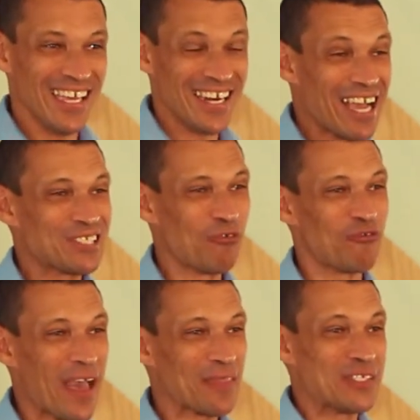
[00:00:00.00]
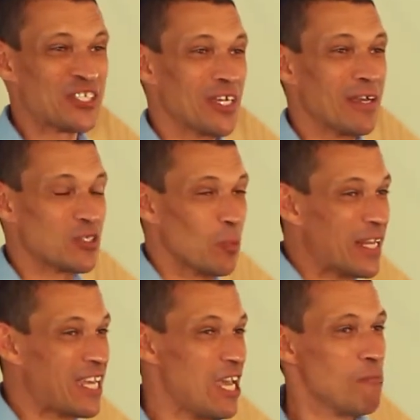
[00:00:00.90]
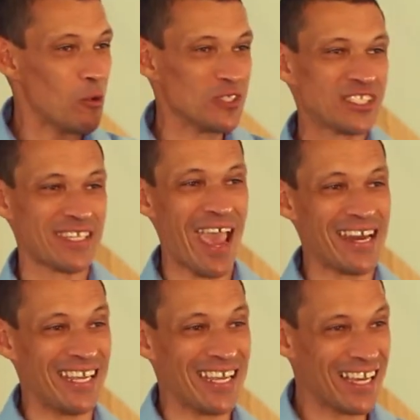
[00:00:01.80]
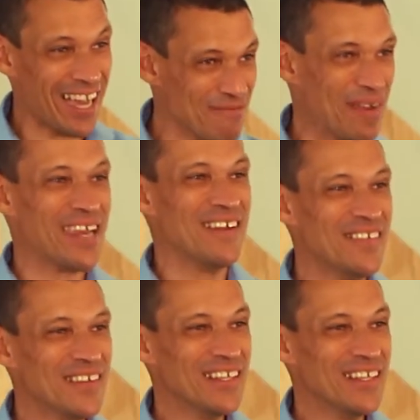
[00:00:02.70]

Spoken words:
In actual fact, the church will keep on standing. Amen.